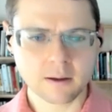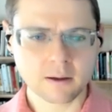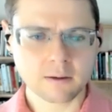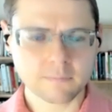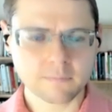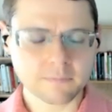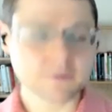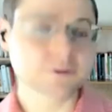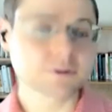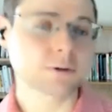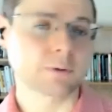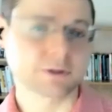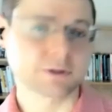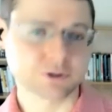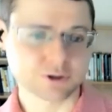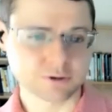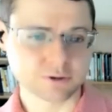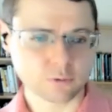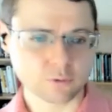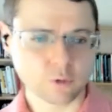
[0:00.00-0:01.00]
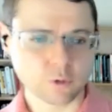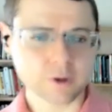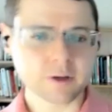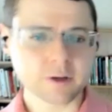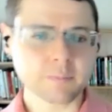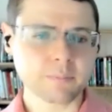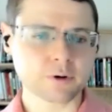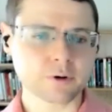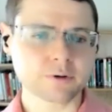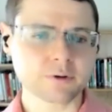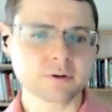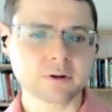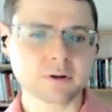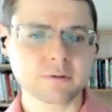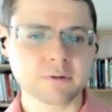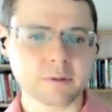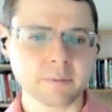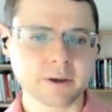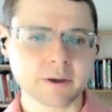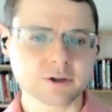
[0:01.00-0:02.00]
First question, what important
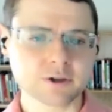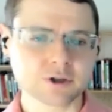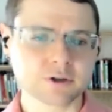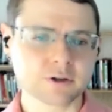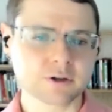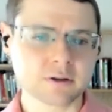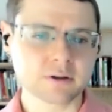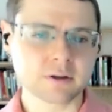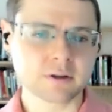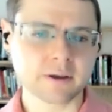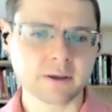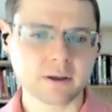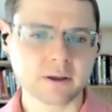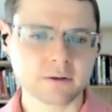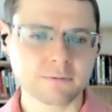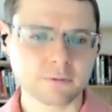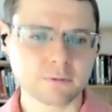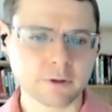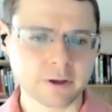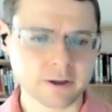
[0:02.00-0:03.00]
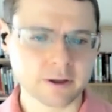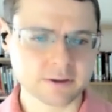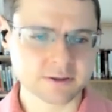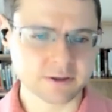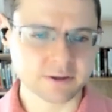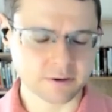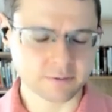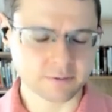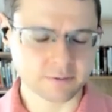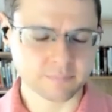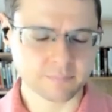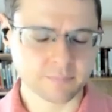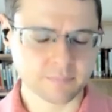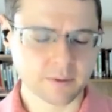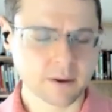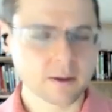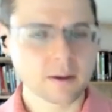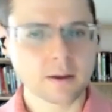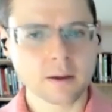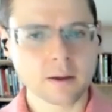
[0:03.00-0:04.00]
information didn't I yet fully consider?
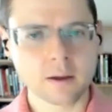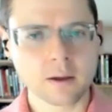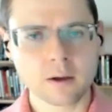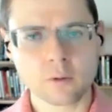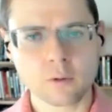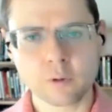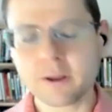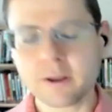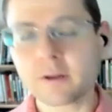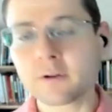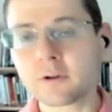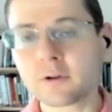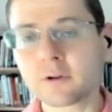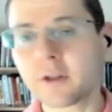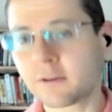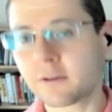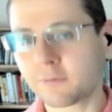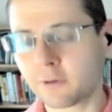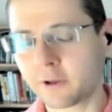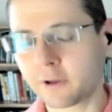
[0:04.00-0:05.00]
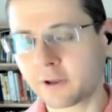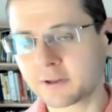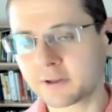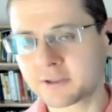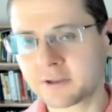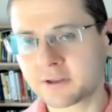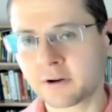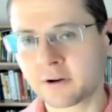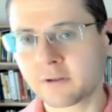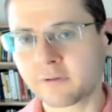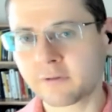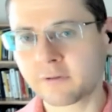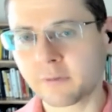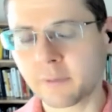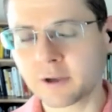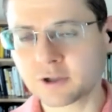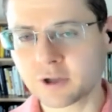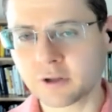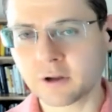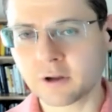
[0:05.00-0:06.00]
we tend to not fully consider
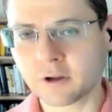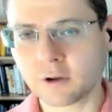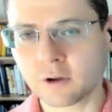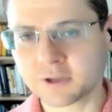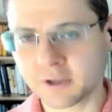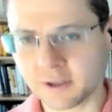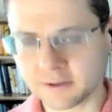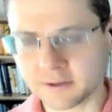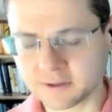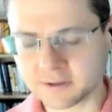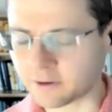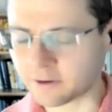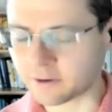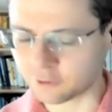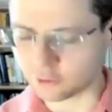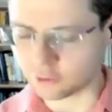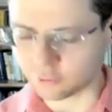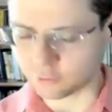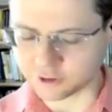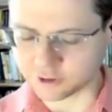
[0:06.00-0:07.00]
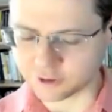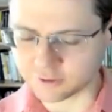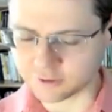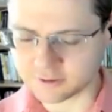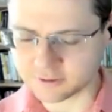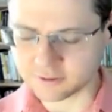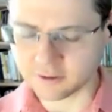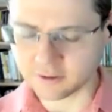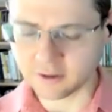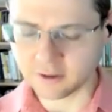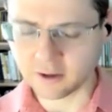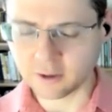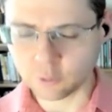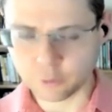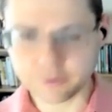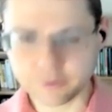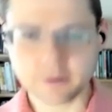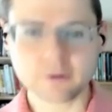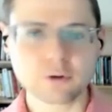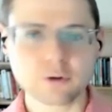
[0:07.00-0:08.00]
information that goes against our intuitions.
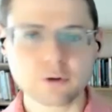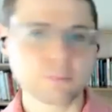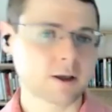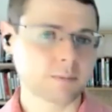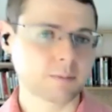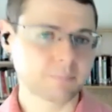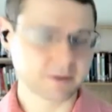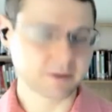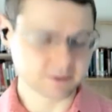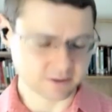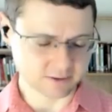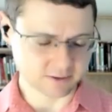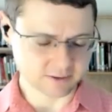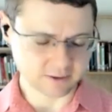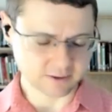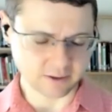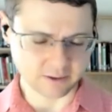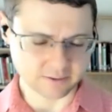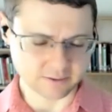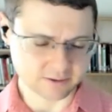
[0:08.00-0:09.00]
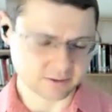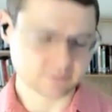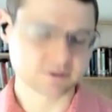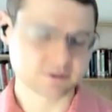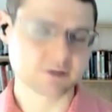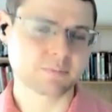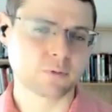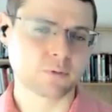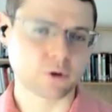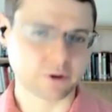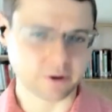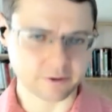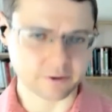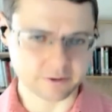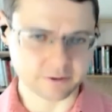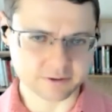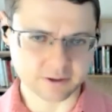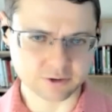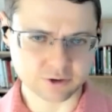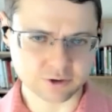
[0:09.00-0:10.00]
We tend to make a business case, support our
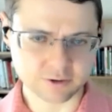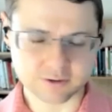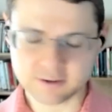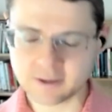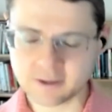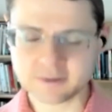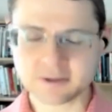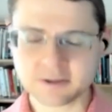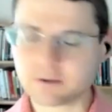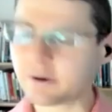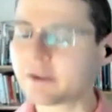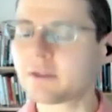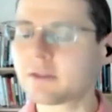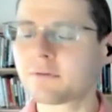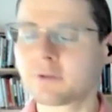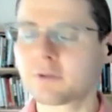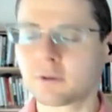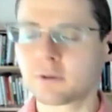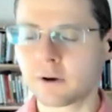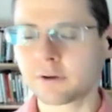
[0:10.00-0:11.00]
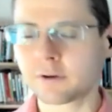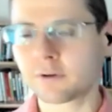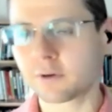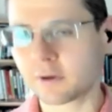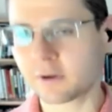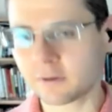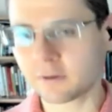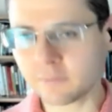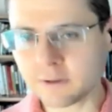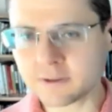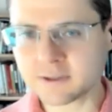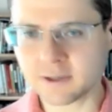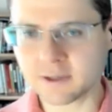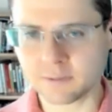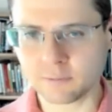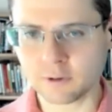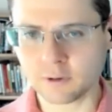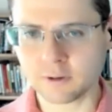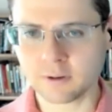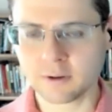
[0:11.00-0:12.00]
decisions. That's great if you want to convince
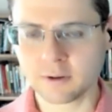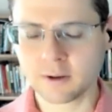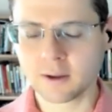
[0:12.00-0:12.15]
someone,